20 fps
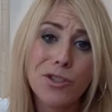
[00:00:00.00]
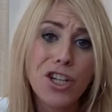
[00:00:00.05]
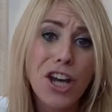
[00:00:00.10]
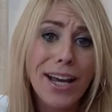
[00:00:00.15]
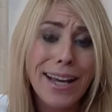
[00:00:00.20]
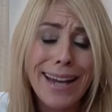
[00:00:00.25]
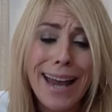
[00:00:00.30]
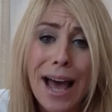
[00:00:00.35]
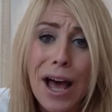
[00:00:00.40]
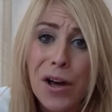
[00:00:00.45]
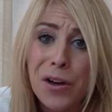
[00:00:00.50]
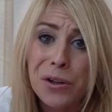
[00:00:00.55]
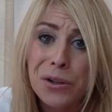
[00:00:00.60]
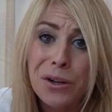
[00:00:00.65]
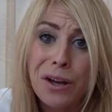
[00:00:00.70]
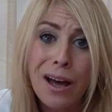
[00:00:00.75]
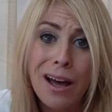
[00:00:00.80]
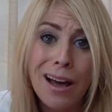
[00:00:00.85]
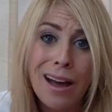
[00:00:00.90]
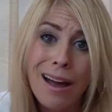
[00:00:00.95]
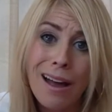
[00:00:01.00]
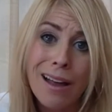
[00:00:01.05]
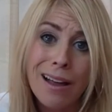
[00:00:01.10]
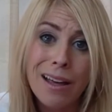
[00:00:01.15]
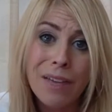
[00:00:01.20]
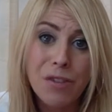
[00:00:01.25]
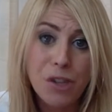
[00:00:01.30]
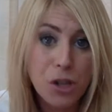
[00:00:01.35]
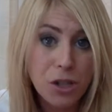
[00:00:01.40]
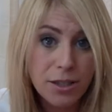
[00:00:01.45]
Check it out. Uh,
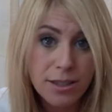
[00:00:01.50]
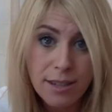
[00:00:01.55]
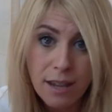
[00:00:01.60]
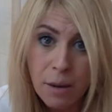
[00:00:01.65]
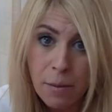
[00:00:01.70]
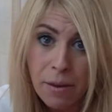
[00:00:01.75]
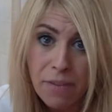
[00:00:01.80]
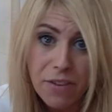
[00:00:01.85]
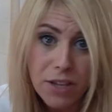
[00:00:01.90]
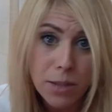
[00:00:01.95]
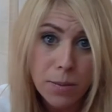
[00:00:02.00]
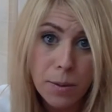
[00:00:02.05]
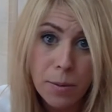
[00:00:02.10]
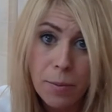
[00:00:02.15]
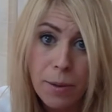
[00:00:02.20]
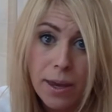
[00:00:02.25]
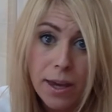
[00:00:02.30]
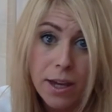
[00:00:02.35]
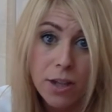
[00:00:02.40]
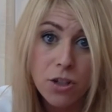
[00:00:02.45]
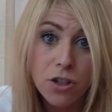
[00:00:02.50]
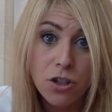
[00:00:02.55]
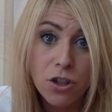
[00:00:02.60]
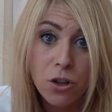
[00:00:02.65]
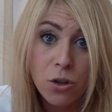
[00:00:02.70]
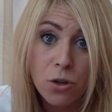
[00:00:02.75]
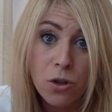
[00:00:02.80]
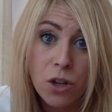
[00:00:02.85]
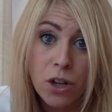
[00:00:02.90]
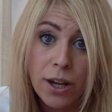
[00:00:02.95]
if you didn't see it on my Facebook page,
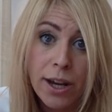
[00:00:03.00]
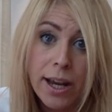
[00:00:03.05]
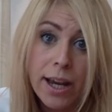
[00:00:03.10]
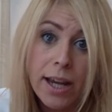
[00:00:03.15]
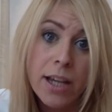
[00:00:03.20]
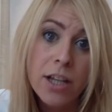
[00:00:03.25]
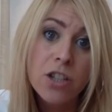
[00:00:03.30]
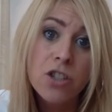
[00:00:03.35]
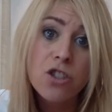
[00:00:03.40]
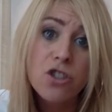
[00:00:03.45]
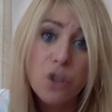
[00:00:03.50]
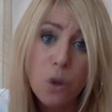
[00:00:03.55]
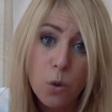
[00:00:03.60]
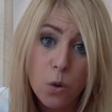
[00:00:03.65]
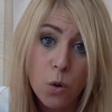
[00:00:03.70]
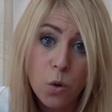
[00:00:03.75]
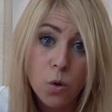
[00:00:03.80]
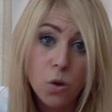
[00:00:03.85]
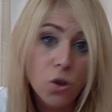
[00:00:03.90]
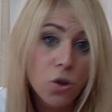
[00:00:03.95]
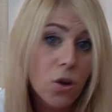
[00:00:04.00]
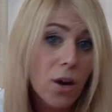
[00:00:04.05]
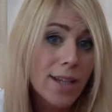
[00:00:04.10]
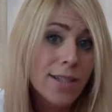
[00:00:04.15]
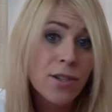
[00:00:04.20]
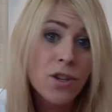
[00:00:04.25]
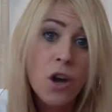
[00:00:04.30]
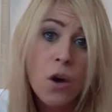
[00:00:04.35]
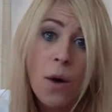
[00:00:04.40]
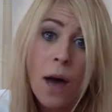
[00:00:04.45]
Google it. It is so cool. You
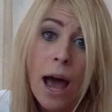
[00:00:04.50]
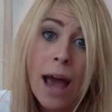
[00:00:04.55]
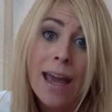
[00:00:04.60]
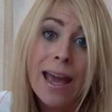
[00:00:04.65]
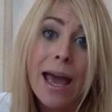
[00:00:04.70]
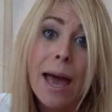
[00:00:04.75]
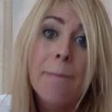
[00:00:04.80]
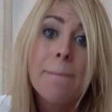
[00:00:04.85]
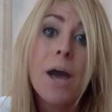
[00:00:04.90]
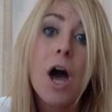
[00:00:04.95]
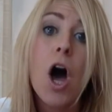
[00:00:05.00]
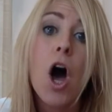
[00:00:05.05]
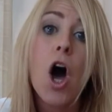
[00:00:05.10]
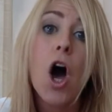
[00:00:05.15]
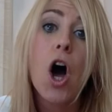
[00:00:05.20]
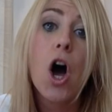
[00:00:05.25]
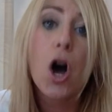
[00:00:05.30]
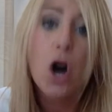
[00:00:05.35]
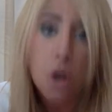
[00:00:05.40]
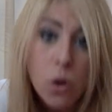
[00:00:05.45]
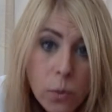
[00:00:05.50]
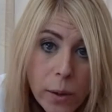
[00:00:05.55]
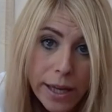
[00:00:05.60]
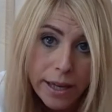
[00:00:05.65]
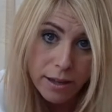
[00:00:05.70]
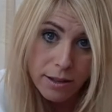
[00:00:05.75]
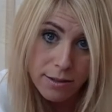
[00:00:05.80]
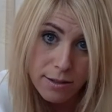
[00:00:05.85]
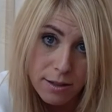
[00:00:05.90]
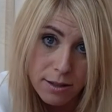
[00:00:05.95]
guys know I am
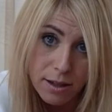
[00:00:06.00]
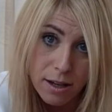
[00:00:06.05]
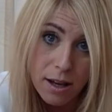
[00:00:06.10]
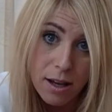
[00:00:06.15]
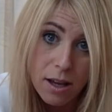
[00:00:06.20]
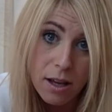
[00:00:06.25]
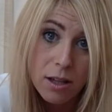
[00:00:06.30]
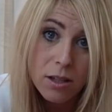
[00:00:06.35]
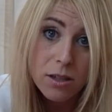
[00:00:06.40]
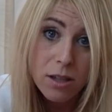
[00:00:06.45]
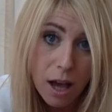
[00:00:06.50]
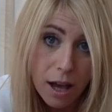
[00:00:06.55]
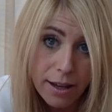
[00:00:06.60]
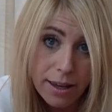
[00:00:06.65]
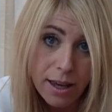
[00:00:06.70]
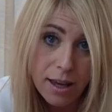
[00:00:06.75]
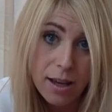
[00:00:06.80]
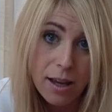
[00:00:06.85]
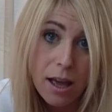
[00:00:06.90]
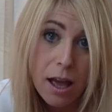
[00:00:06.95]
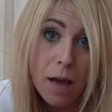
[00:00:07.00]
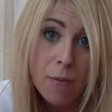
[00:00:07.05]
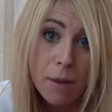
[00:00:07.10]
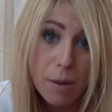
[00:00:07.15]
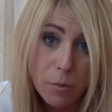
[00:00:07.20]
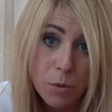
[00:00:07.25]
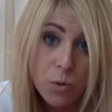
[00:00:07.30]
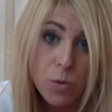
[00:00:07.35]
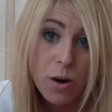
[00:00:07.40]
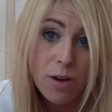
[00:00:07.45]
always talking
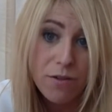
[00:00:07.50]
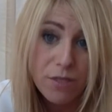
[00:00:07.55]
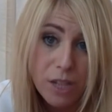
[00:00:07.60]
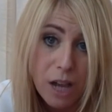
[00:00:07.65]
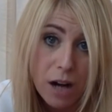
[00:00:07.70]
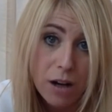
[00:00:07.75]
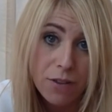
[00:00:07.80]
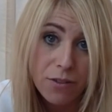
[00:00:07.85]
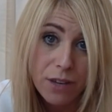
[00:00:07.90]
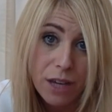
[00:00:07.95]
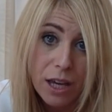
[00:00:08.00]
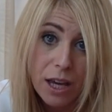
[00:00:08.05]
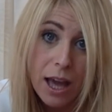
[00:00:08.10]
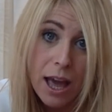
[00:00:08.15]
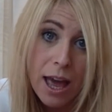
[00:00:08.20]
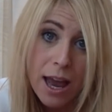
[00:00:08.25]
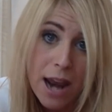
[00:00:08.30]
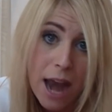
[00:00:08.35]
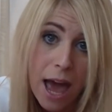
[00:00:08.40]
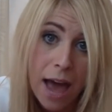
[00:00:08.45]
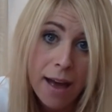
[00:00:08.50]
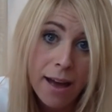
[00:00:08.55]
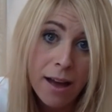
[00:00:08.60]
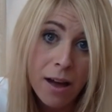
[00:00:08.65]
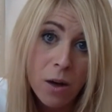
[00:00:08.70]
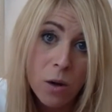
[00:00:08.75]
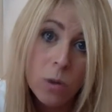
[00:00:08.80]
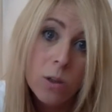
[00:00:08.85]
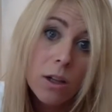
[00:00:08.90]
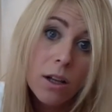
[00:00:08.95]
about boudoir photography and
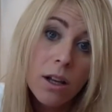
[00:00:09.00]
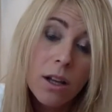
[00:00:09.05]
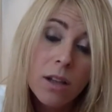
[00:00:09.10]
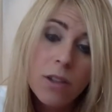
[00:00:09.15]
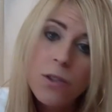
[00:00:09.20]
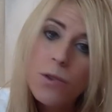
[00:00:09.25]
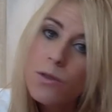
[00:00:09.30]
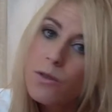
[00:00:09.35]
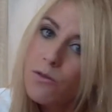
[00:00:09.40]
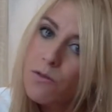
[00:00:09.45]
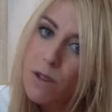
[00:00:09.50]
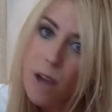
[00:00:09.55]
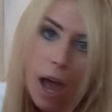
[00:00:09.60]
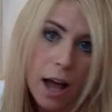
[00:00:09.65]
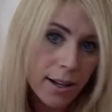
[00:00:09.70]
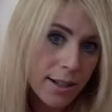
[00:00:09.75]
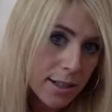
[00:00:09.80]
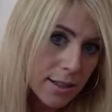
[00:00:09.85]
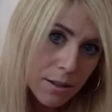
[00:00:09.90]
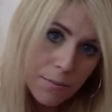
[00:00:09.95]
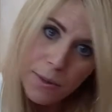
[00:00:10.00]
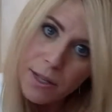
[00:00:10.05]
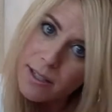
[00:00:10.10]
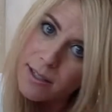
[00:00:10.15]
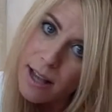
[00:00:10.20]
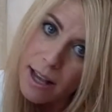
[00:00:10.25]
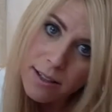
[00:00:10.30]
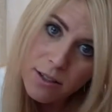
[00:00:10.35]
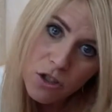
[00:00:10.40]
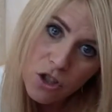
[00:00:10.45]
how you do not need to be a
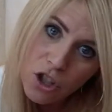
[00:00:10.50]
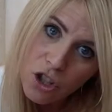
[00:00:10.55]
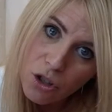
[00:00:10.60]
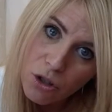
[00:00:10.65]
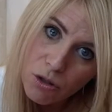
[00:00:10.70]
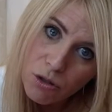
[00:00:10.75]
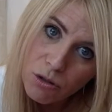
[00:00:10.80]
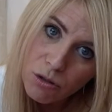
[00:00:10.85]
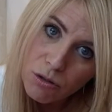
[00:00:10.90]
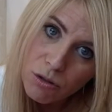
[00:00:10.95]
size two.